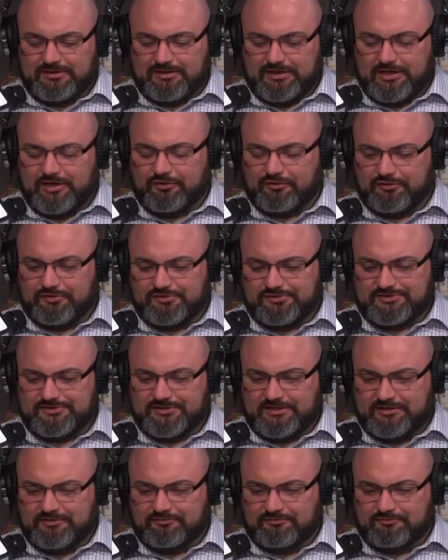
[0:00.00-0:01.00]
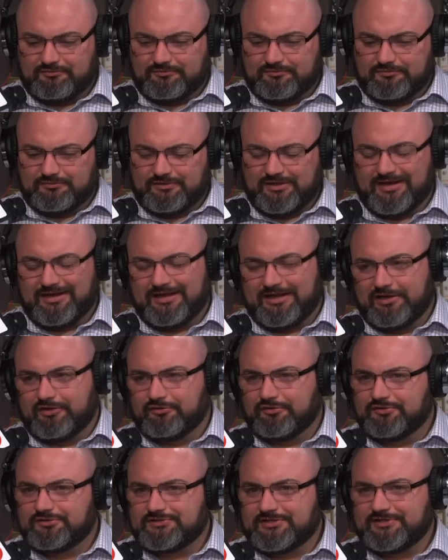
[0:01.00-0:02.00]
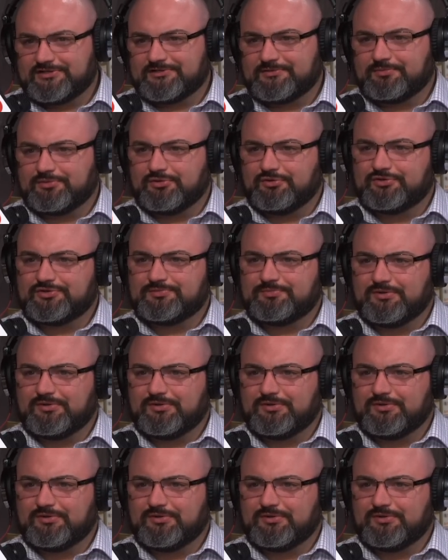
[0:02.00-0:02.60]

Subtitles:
errors in, not errors, I suppose,